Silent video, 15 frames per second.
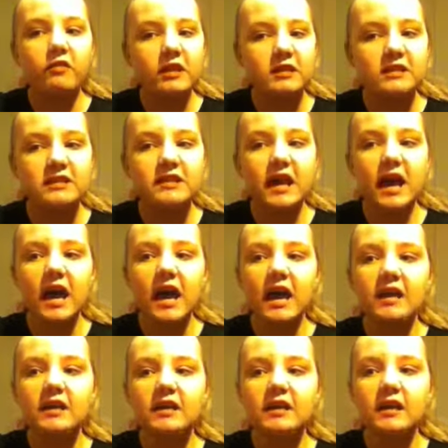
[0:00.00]

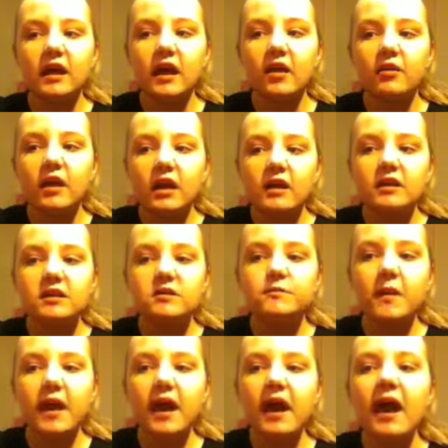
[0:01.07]
Inside and out, he's
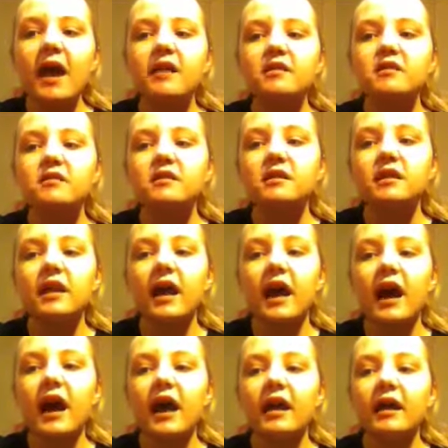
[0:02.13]
better than
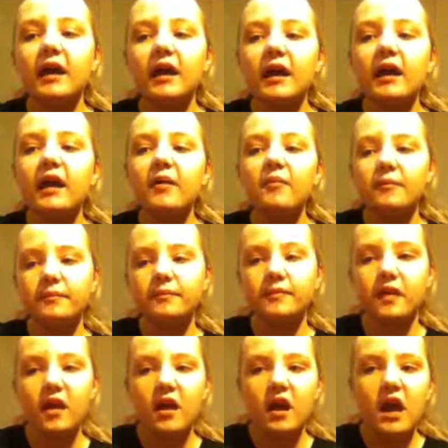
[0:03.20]
I am.
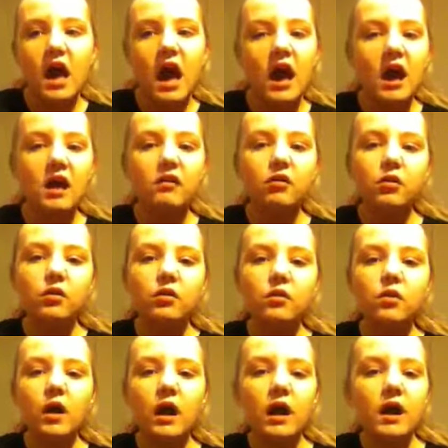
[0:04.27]
I
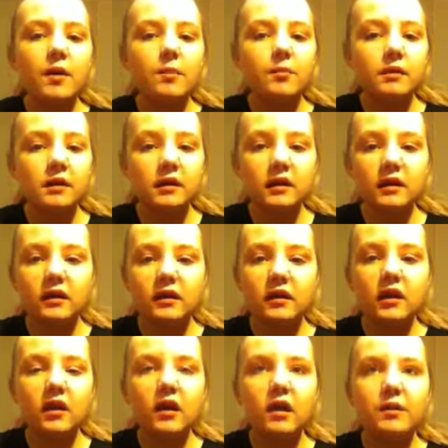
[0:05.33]
grew up in
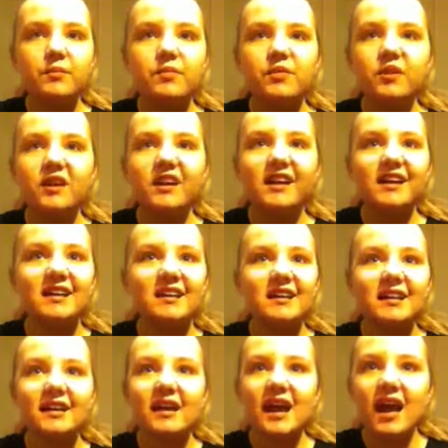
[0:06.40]
a
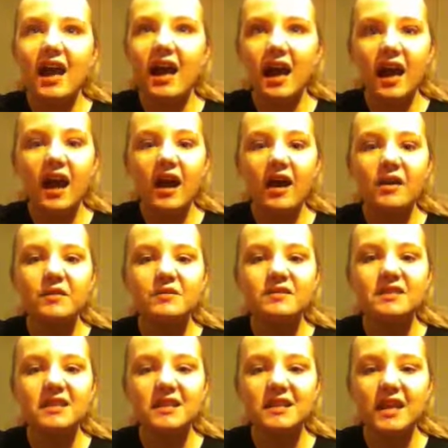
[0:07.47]
pretty
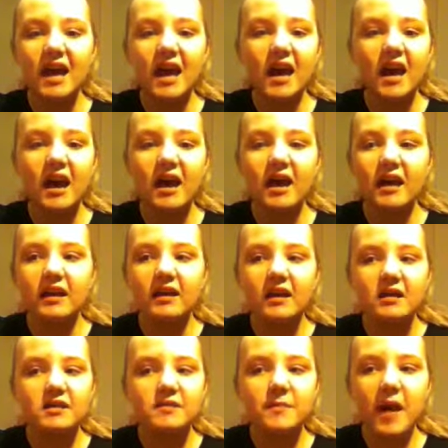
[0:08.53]
house and I had
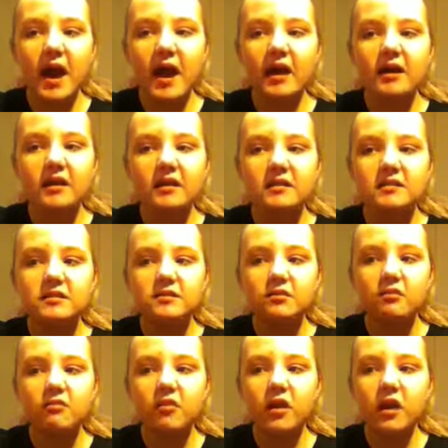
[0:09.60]
space
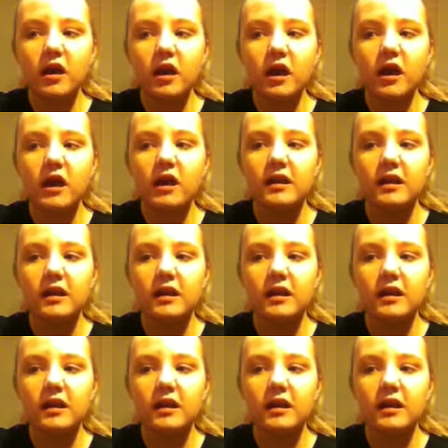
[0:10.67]
to run.